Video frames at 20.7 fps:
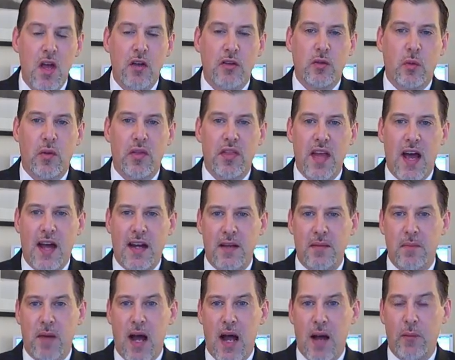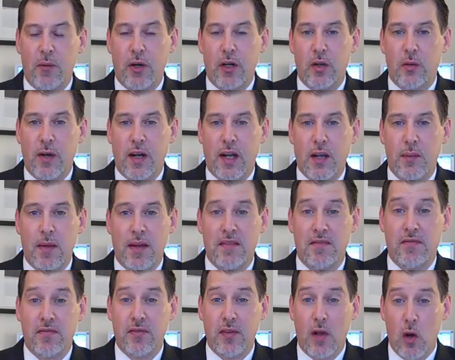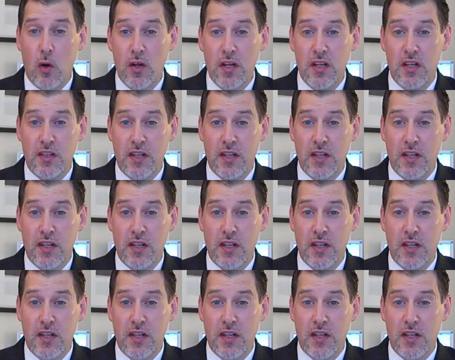So, with that in mind, we're going to recommend floating